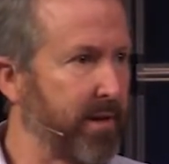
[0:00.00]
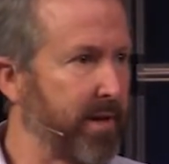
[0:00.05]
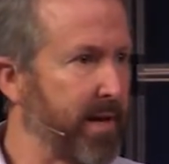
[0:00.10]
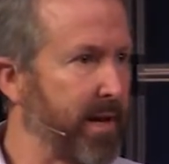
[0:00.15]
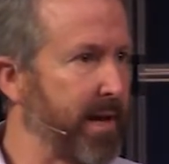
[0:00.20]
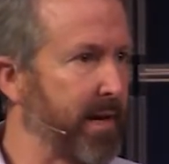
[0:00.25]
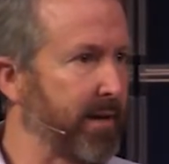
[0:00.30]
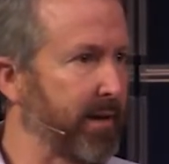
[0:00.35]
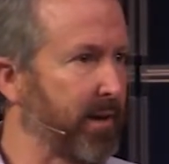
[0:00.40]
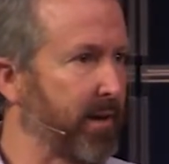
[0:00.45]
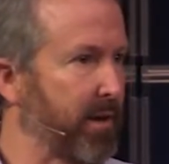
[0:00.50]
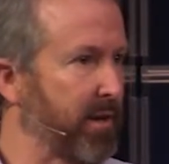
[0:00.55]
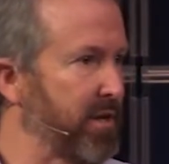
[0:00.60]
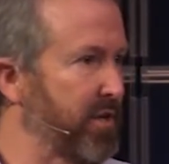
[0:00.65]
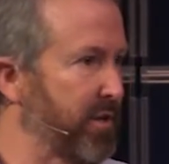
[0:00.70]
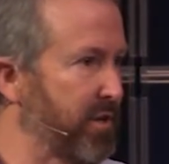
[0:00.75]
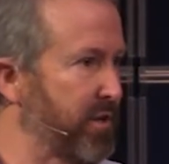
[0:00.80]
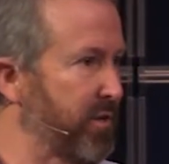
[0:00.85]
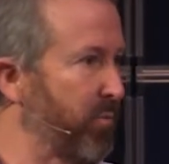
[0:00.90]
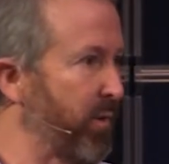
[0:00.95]
And do
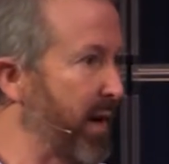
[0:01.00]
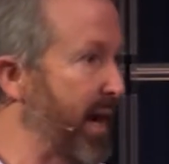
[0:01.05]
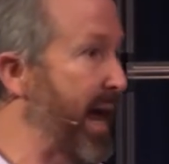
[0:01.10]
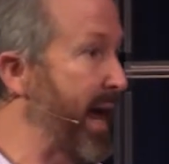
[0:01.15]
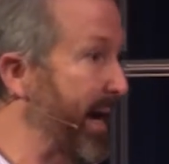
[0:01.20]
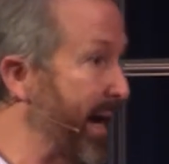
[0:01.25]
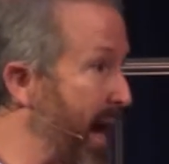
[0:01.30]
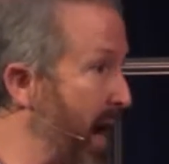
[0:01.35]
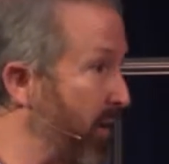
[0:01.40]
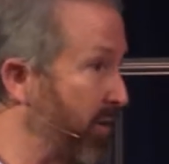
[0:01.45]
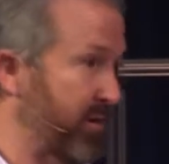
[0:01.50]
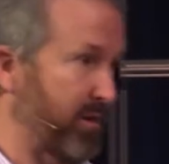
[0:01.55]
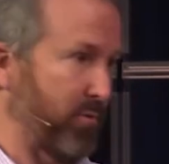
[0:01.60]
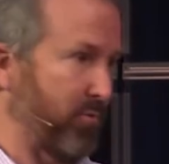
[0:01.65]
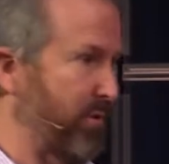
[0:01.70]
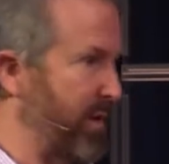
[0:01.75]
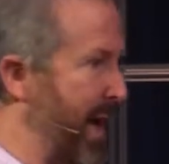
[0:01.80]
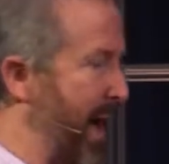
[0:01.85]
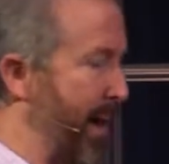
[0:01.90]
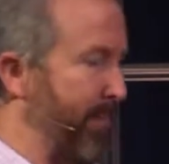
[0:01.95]
you want to hang out? I
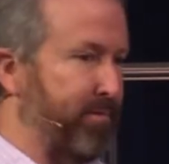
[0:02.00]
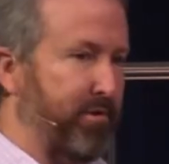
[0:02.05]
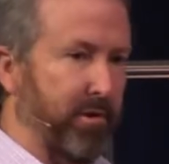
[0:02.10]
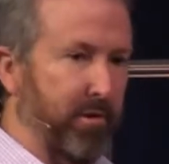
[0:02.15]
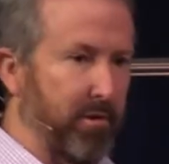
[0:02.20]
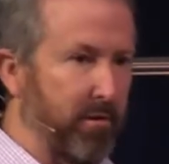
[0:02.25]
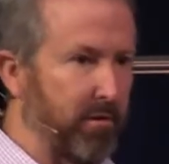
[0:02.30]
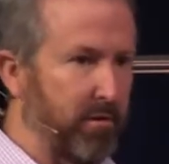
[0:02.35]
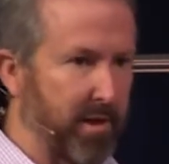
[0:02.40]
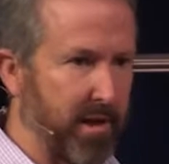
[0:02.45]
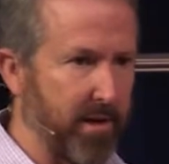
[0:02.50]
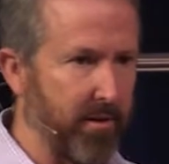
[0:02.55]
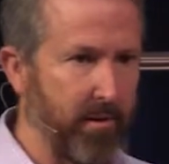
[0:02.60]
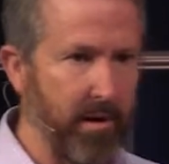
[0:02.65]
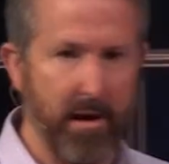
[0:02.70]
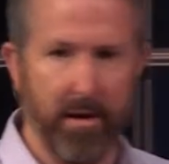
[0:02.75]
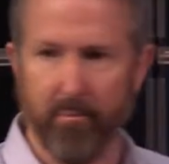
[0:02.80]
said, absolutely.